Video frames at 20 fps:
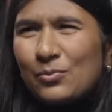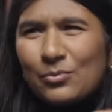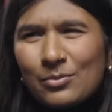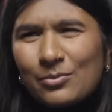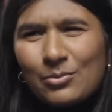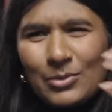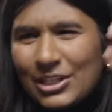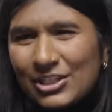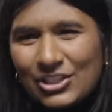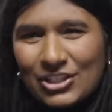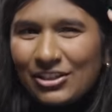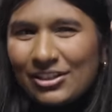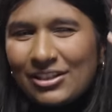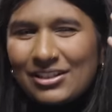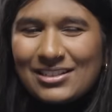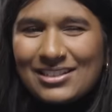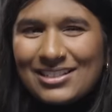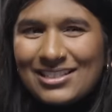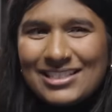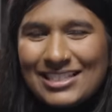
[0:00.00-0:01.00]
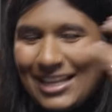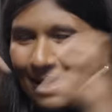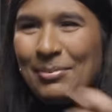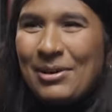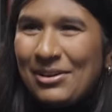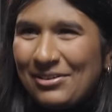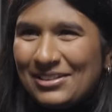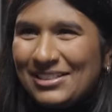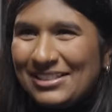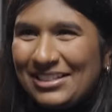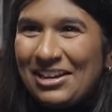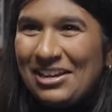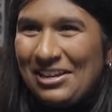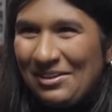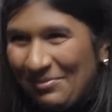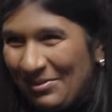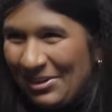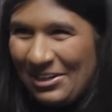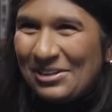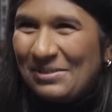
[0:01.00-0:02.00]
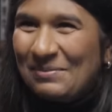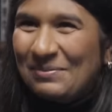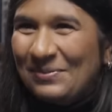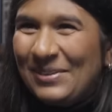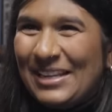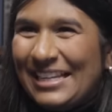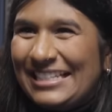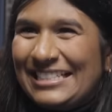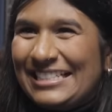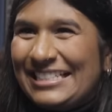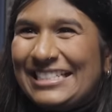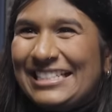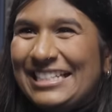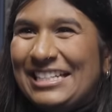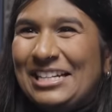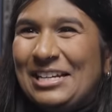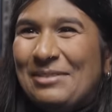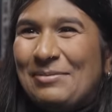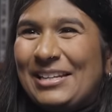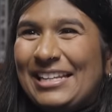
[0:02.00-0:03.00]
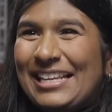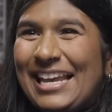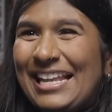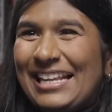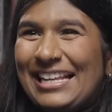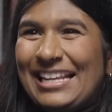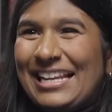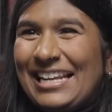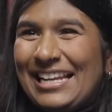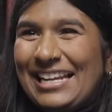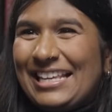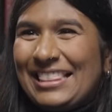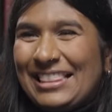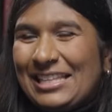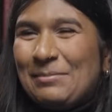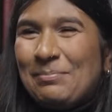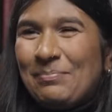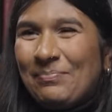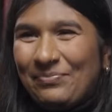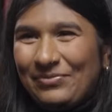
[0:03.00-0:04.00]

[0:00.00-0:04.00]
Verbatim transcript: wish I could step outside of my own place in time and get like the